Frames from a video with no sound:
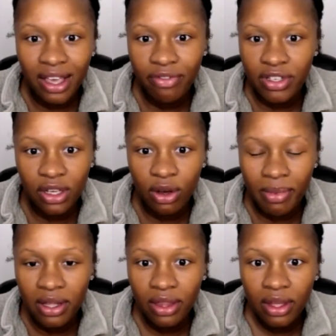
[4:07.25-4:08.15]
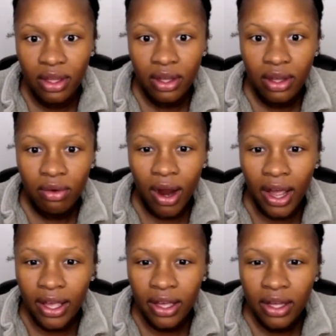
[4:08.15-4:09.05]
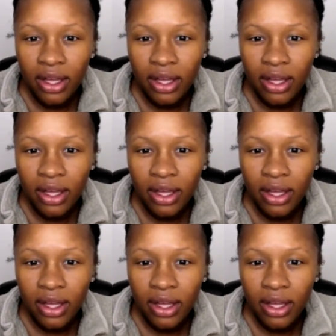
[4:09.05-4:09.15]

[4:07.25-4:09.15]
every single month, right?